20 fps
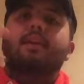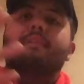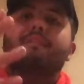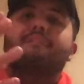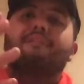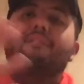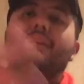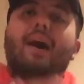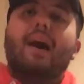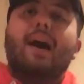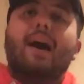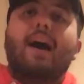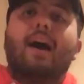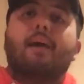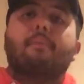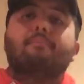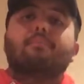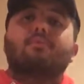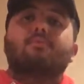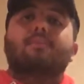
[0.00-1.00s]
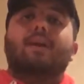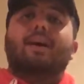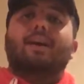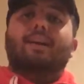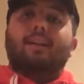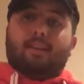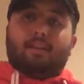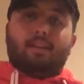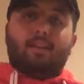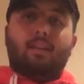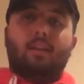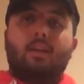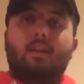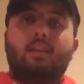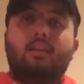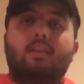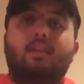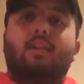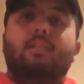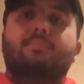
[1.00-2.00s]
the vibe. You guys,
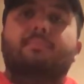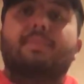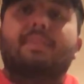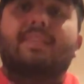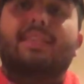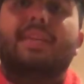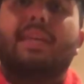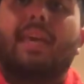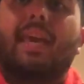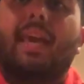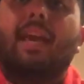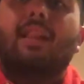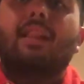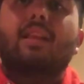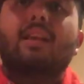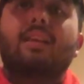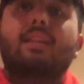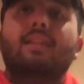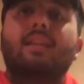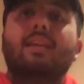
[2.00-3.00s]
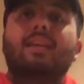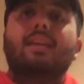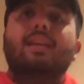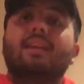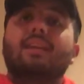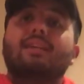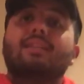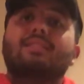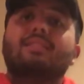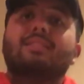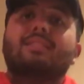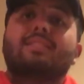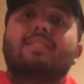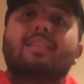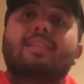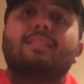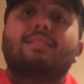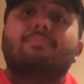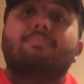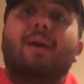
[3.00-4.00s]
you guys been killing it
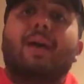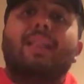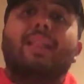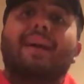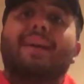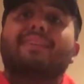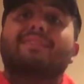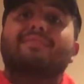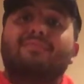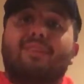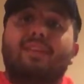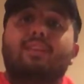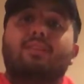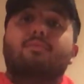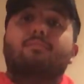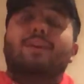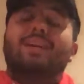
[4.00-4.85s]
since my last video.